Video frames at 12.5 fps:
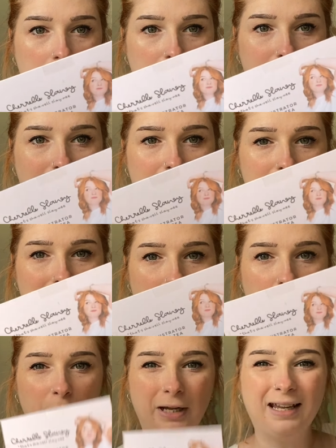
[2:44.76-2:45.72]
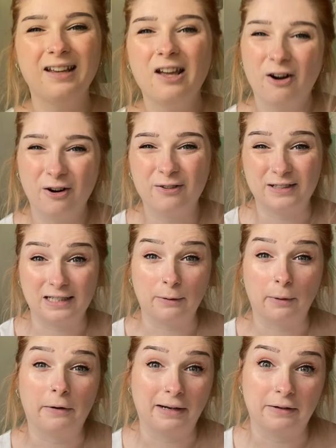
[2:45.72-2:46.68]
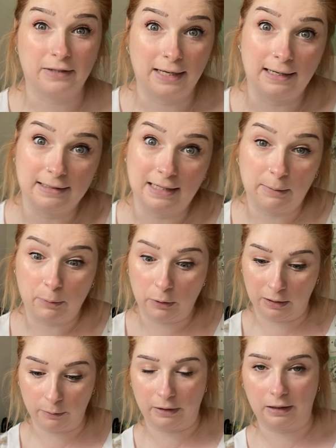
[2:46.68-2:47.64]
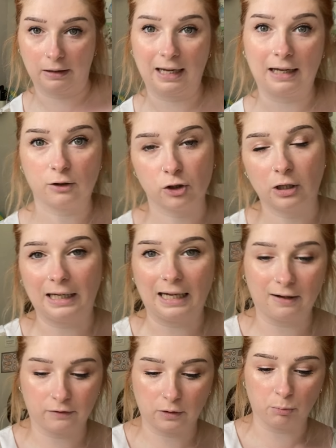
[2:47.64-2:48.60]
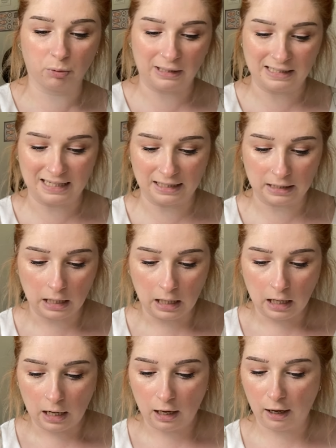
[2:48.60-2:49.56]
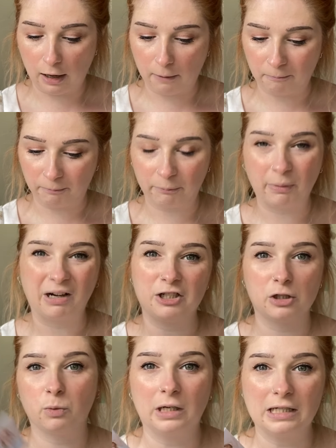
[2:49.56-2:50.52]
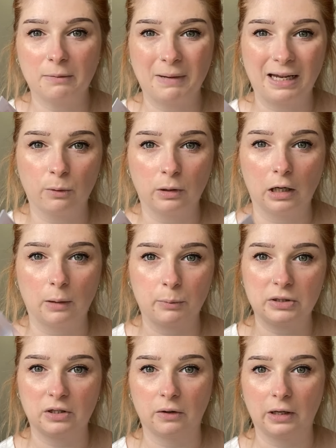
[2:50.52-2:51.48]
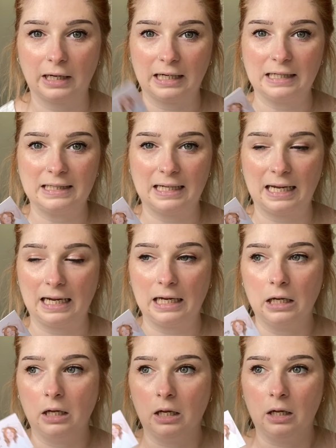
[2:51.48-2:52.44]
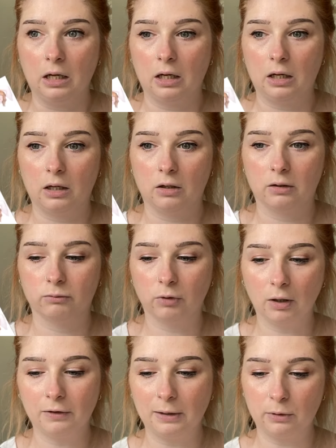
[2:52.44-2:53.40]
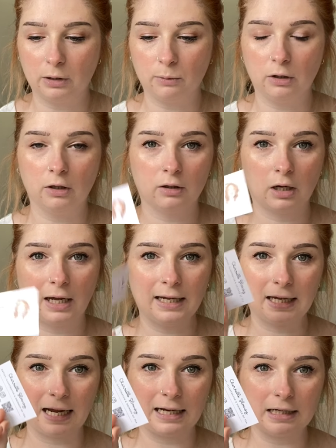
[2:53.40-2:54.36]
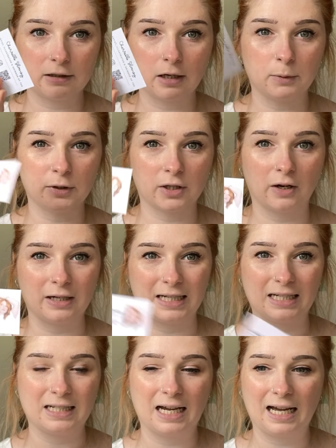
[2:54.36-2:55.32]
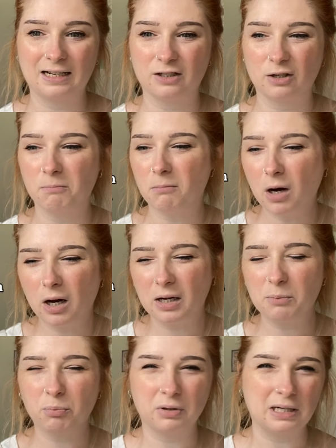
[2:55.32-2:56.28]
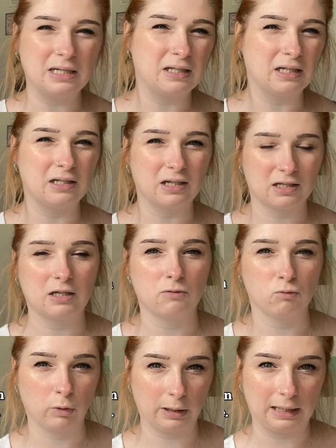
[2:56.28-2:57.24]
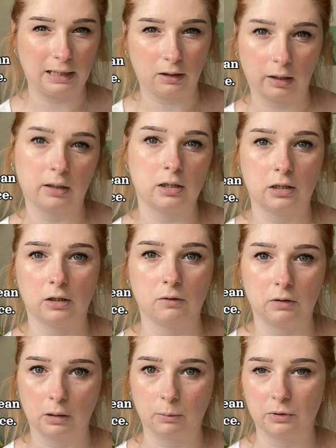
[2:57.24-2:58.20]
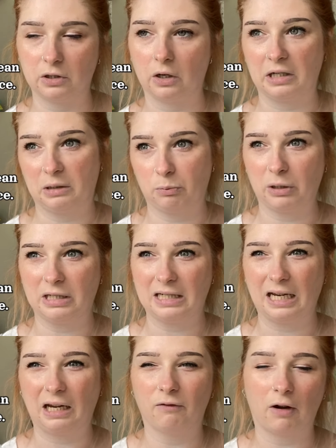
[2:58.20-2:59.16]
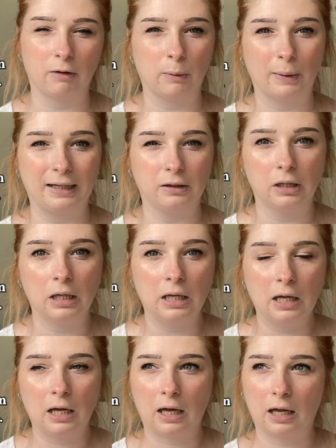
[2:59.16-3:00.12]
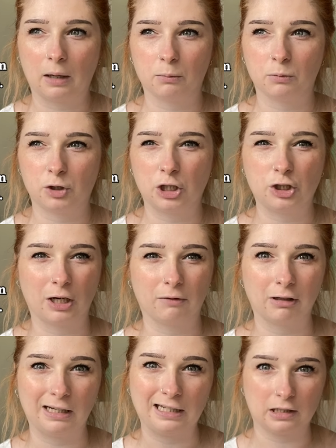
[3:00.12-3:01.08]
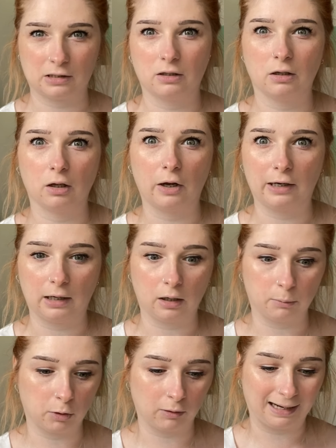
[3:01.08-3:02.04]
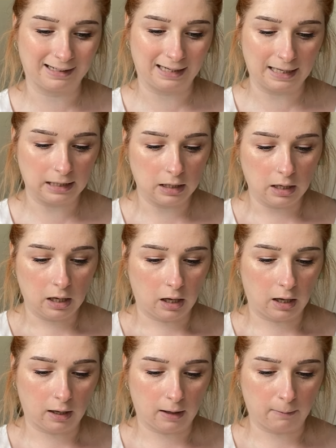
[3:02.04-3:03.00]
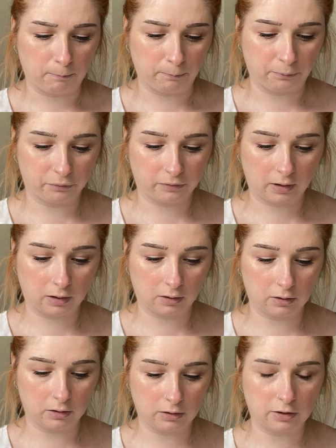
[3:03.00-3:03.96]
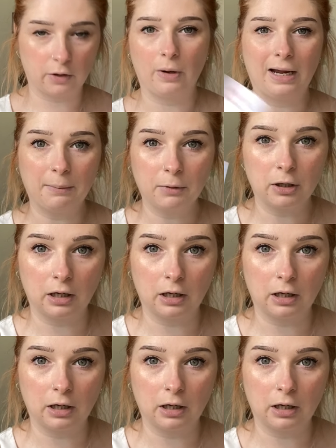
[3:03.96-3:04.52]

sellotape on it obviously it won't have sellotape on it when I actually have them printed um, but I just wanted to make one up so that I could see roughly what it would look like and it's double-sided and my printer doesn't really like to do double-sided printing very well um, she generally doesn't line it up correctly um, so I am going